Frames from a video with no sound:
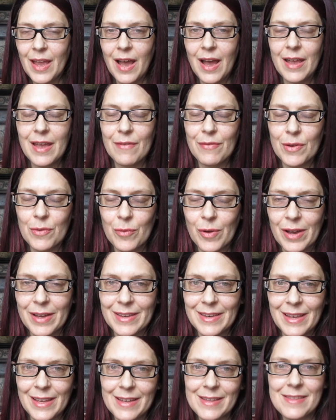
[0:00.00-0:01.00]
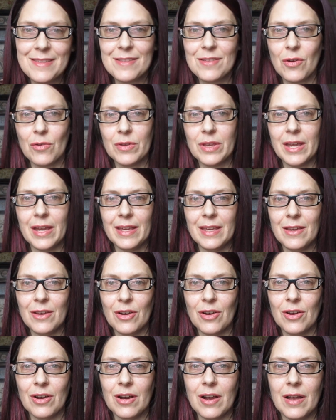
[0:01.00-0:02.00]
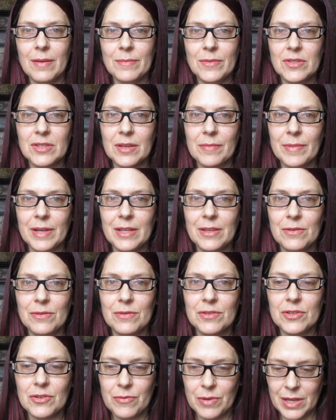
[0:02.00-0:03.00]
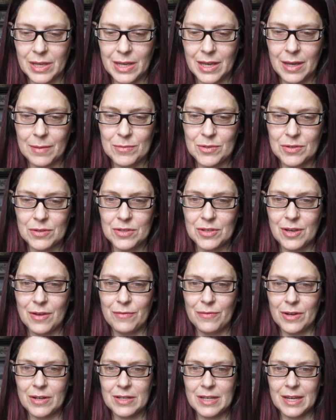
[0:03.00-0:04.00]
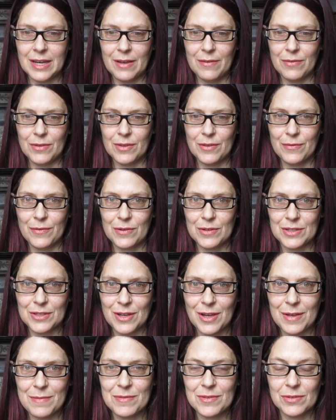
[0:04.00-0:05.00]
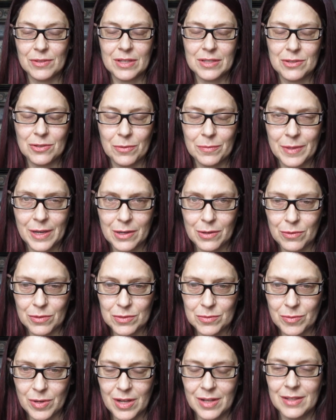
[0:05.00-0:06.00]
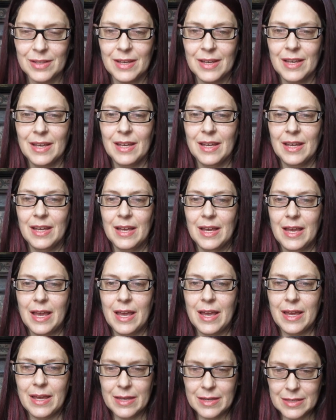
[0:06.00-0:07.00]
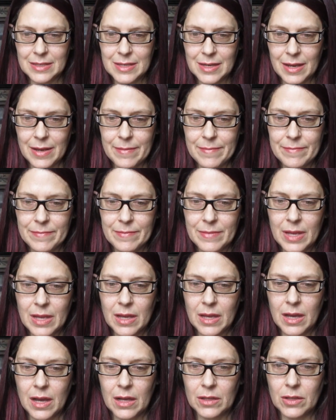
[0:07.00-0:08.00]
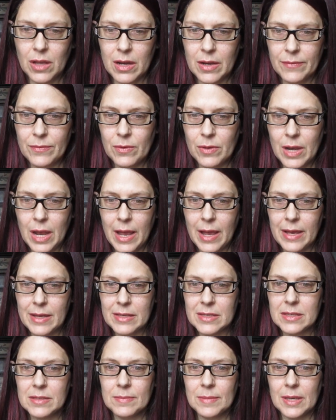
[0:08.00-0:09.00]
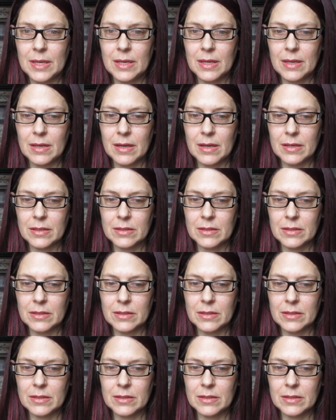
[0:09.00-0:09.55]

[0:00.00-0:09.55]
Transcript: Hi everyone, it's Sonia here. I'm using my new screen capture software today for the first time, so let's hope that goes well. And um, a lot of you had asked me